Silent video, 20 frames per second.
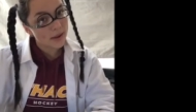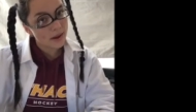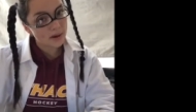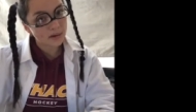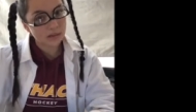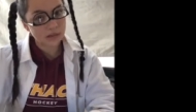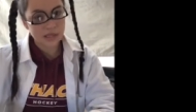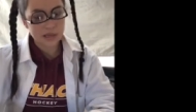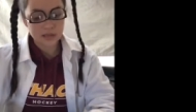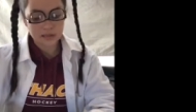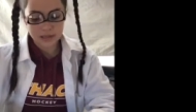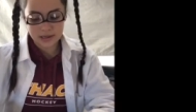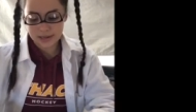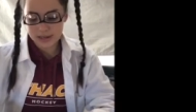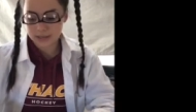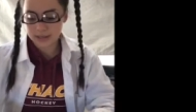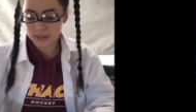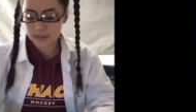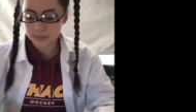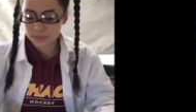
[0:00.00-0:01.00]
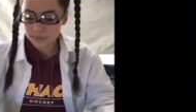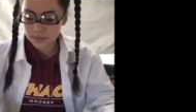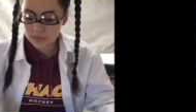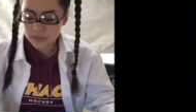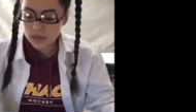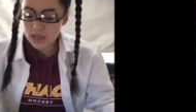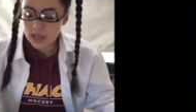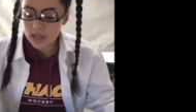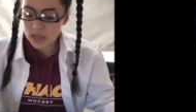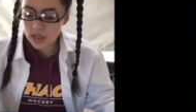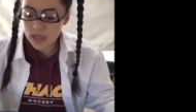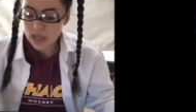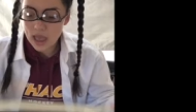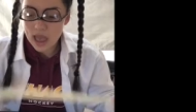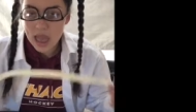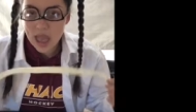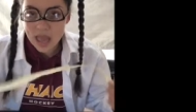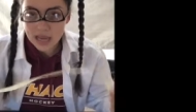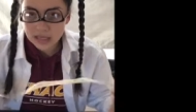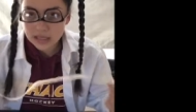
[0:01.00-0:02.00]
parallel lines.
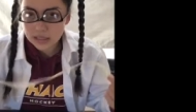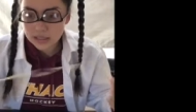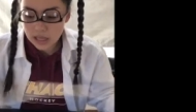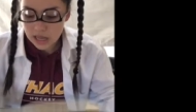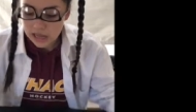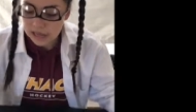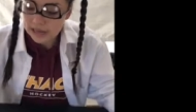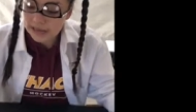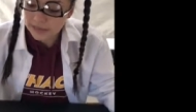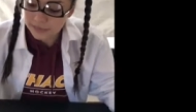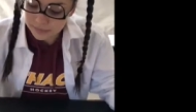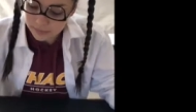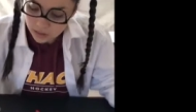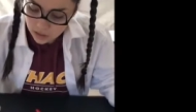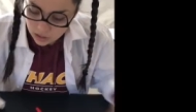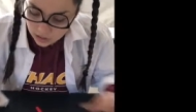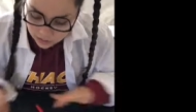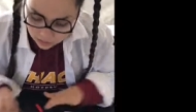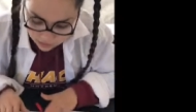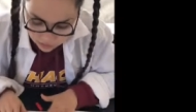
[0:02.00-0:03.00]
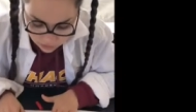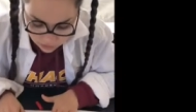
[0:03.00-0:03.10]
Any line on a